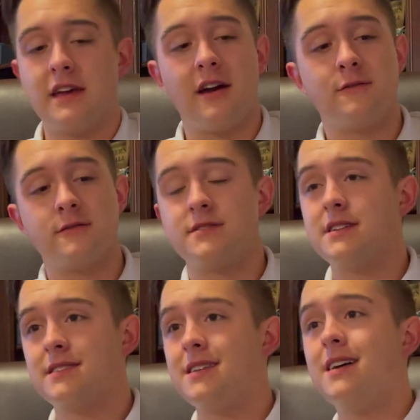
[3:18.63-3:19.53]
iPhone
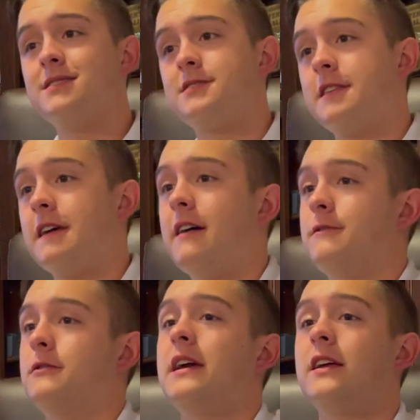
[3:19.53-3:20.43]
6s to the
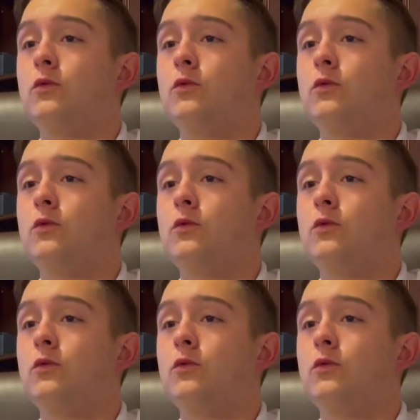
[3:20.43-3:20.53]
iPhone 8.